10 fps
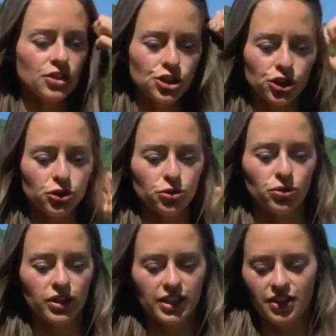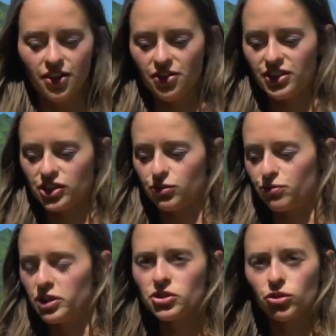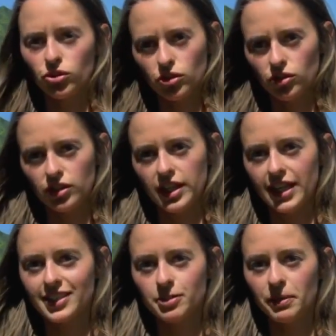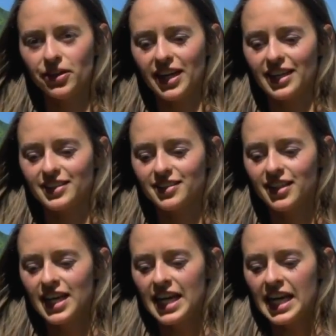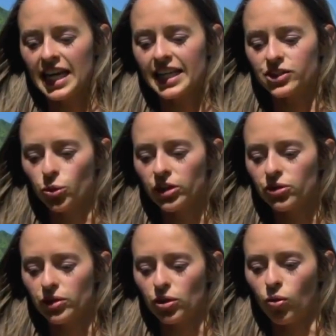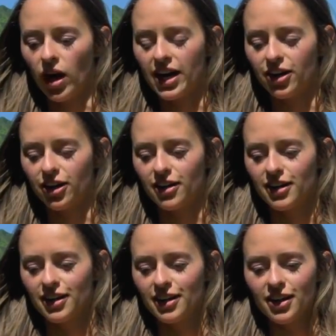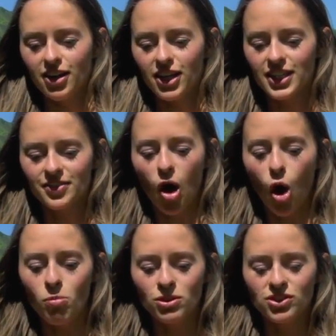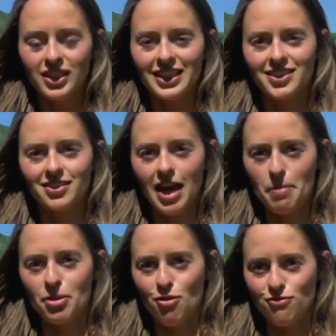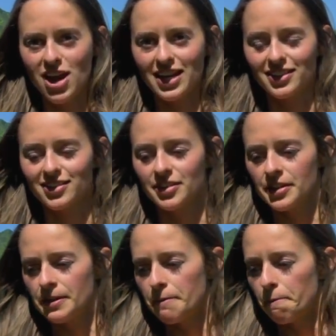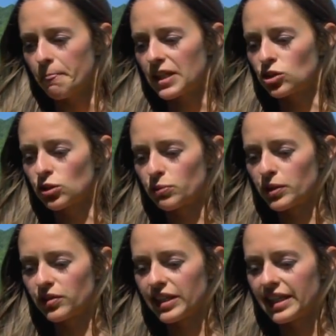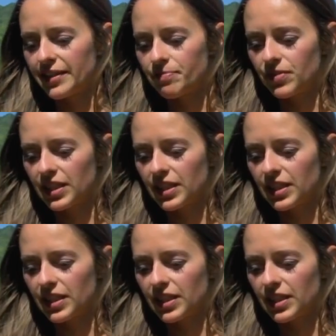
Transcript: to this visceral experience, it's going to require almost like a slap in the face to really